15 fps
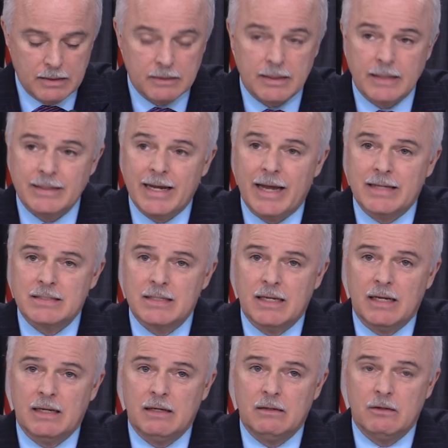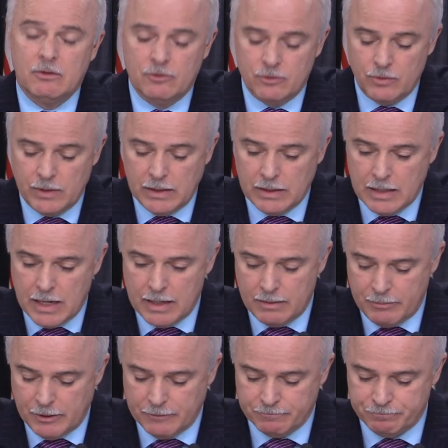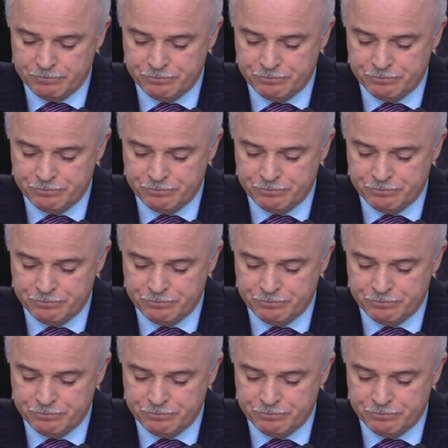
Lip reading: that cascade through the economy.